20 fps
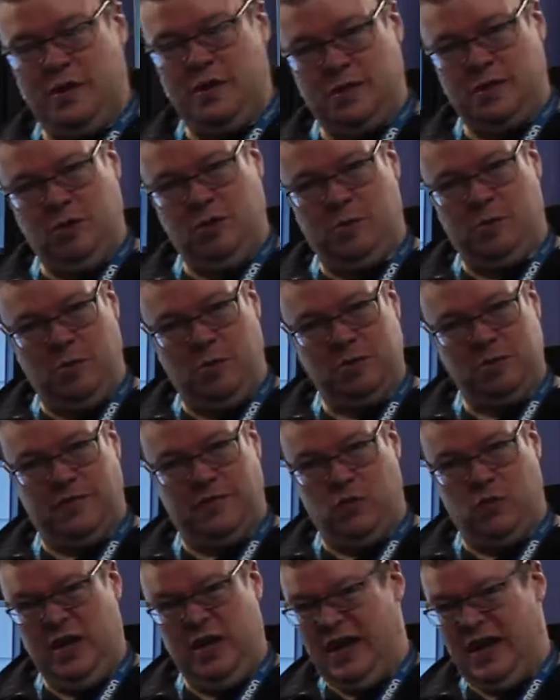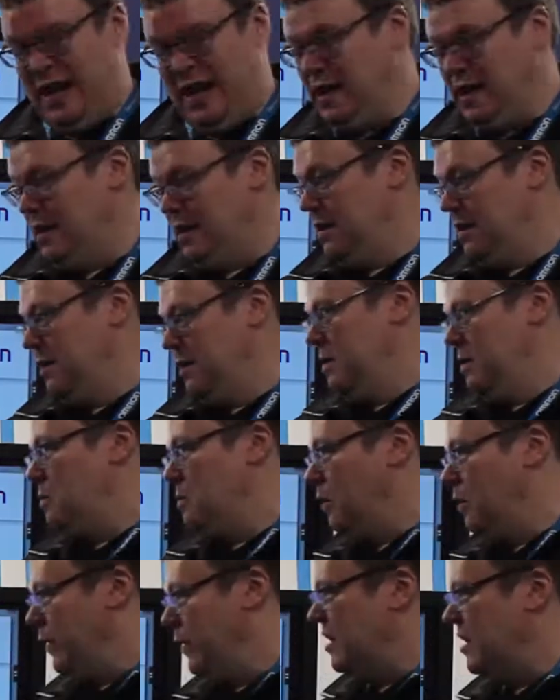two poles of the relay,
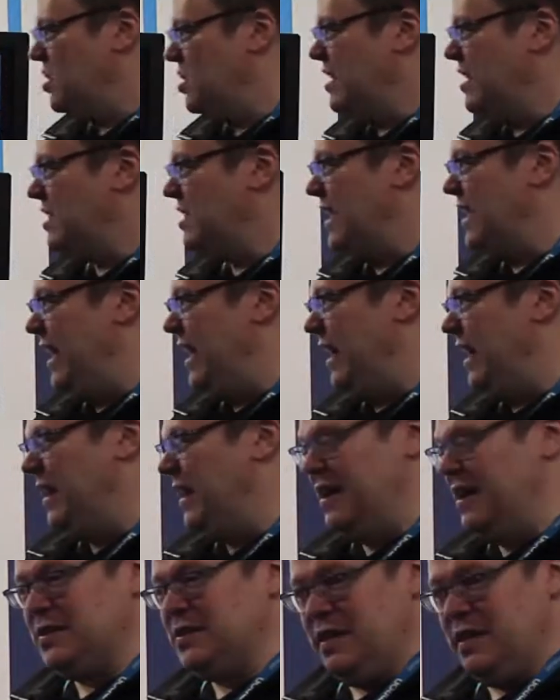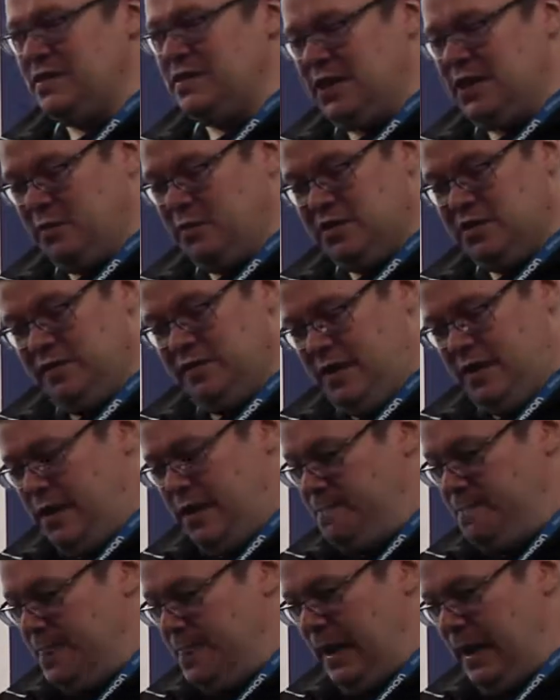what we're actually seeing is a series of
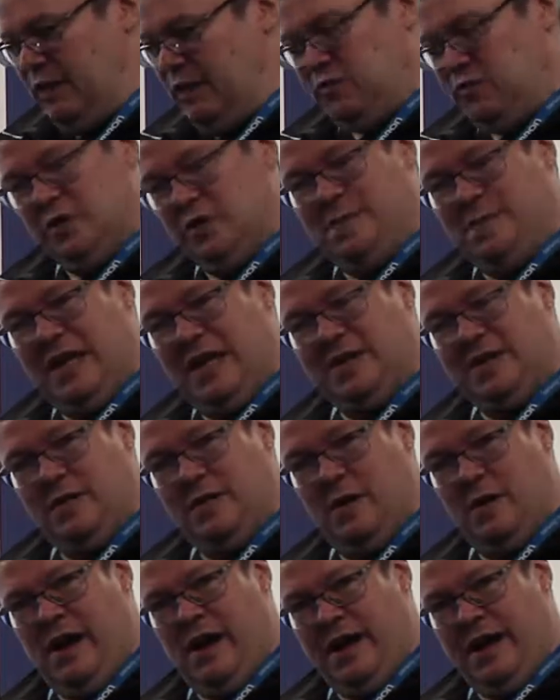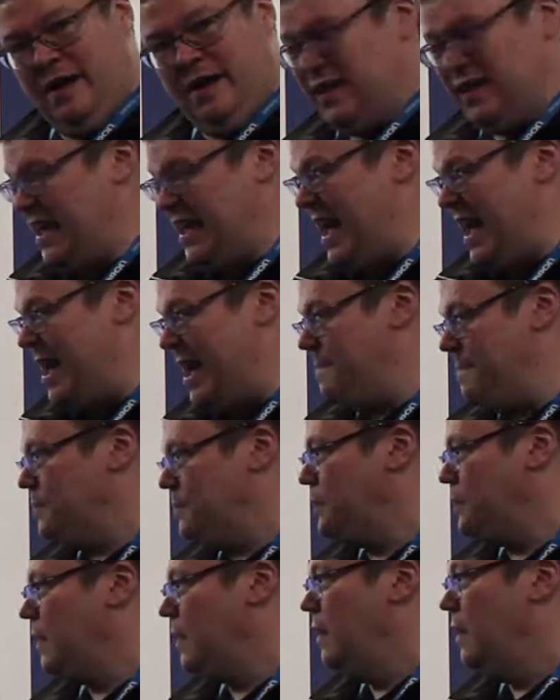electrons passing through ionised air,
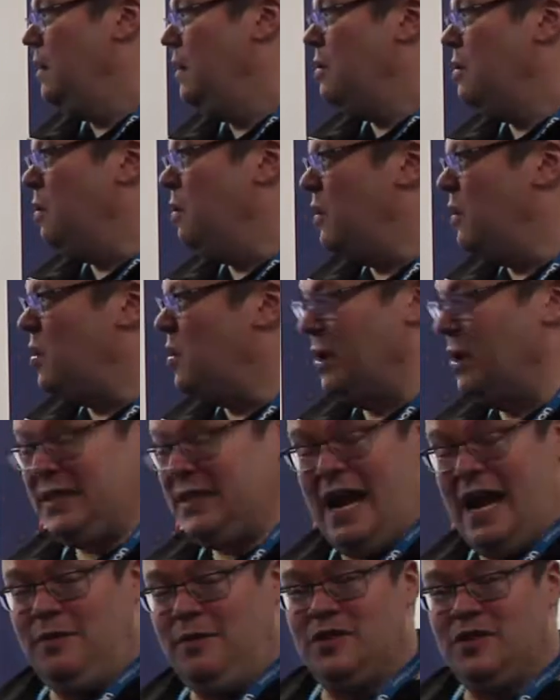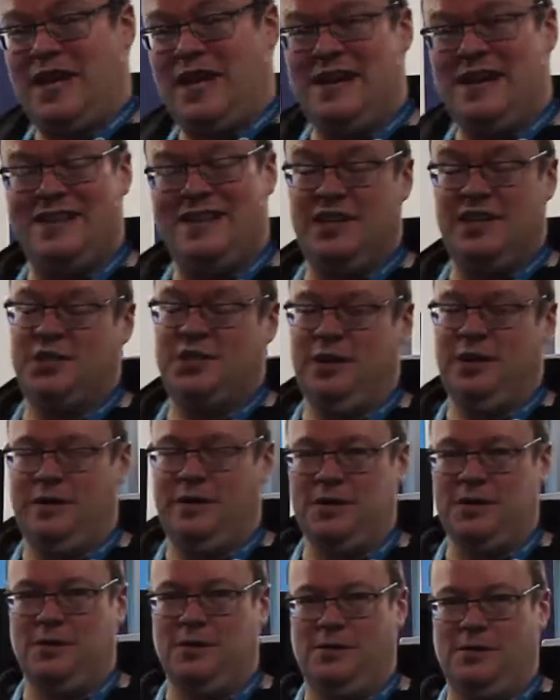what we call a Townsend
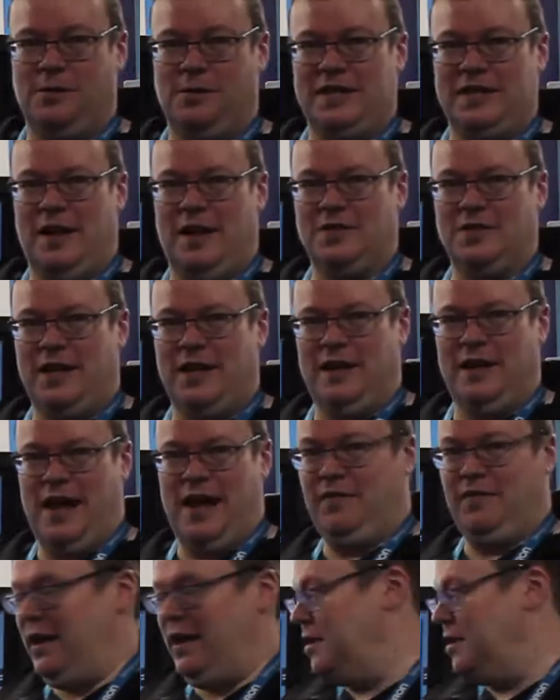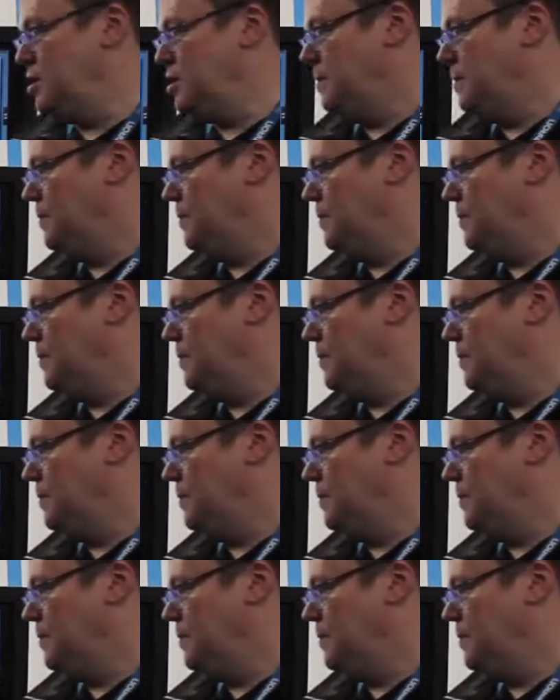discharge, or a Townsend avalanche.